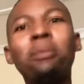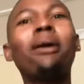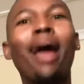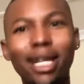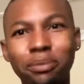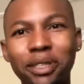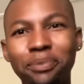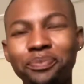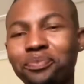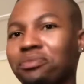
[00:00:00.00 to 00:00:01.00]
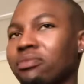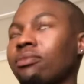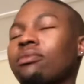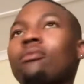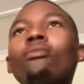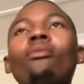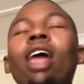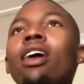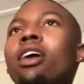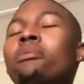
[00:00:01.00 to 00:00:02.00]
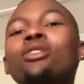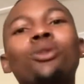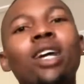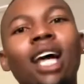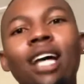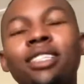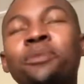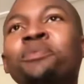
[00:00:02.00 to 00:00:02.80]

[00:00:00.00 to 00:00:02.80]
about admin. Hey Betuna guys.